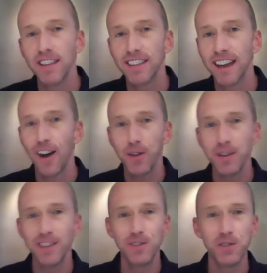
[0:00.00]
I always
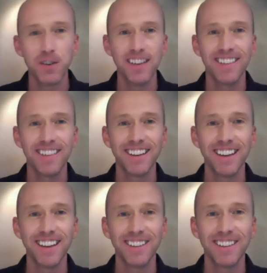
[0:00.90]
enjoy
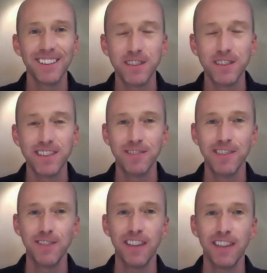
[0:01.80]
connecting with you,
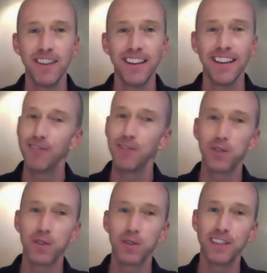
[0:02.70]
David, and I love the
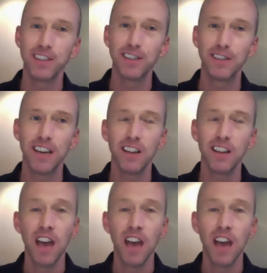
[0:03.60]
stories that you tell.